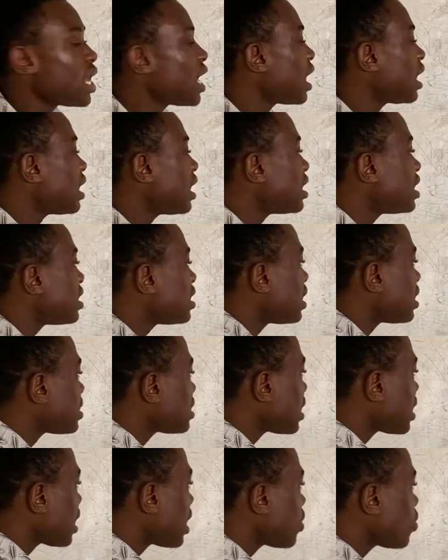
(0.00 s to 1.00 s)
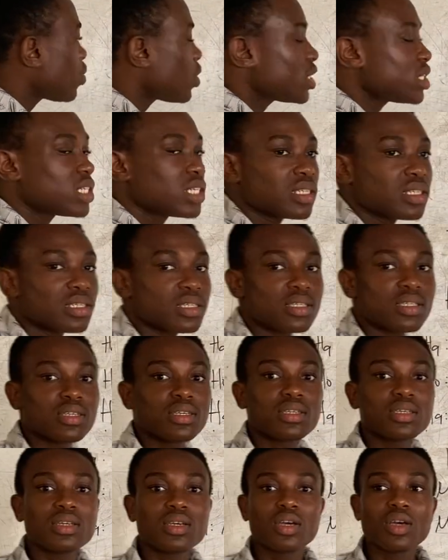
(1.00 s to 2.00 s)
And then in the second question,
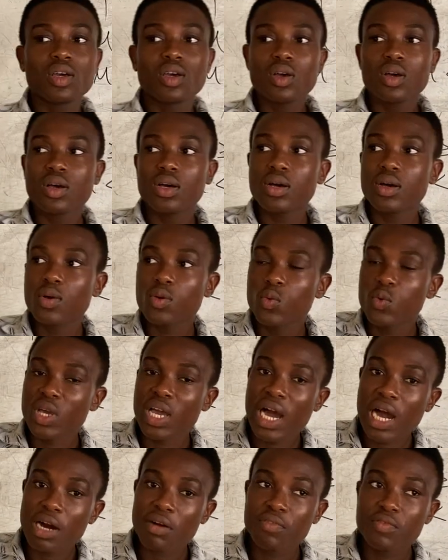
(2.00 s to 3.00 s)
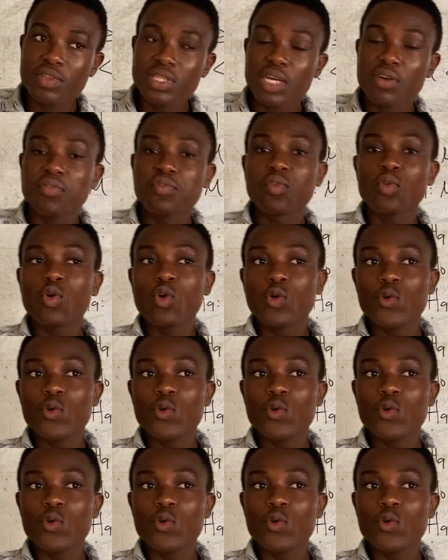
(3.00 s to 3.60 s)
we have the flow